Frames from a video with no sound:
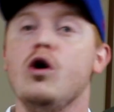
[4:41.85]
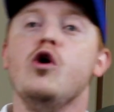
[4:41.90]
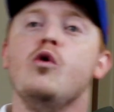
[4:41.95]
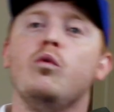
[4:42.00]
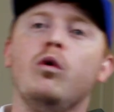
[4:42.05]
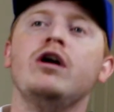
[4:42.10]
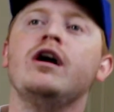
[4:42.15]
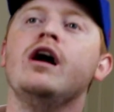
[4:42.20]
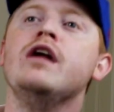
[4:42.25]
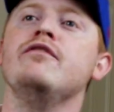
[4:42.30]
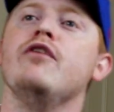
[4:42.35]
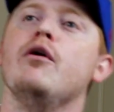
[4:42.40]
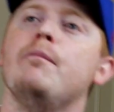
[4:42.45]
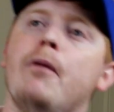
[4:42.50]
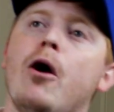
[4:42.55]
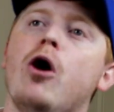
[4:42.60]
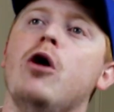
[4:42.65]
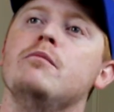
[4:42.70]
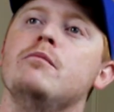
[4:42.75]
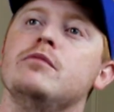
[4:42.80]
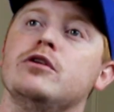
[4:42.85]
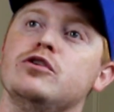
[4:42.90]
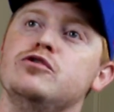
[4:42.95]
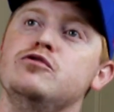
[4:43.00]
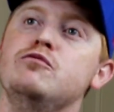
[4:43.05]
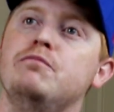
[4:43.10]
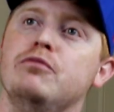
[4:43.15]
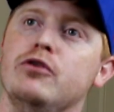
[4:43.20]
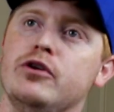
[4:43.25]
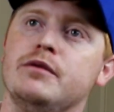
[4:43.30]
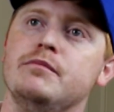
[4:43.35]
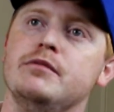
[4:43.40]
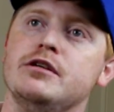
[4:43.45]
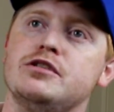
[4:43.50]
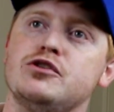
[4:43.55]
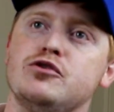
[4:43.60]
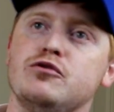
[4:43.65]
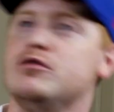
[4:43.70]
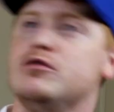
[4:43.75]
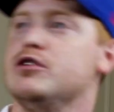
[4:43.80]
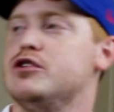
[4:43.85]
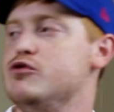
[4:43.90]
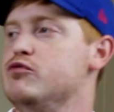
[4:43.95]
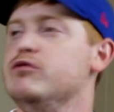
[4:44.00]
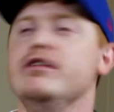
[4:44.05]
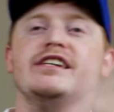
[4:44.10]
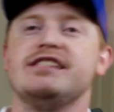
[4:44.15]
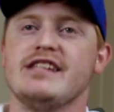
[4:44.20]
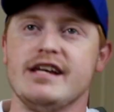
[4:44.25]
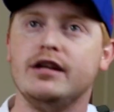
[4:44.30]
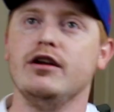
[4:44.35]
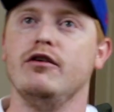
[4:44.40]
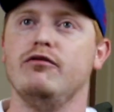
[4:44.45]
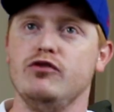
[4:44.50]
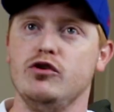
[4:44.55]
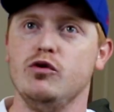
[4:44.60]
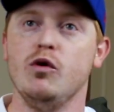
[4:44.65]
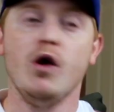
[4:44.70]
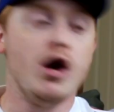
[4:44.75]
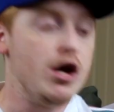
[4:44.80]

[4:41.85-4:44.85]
What kind of apartment are you bringing me to do this interview?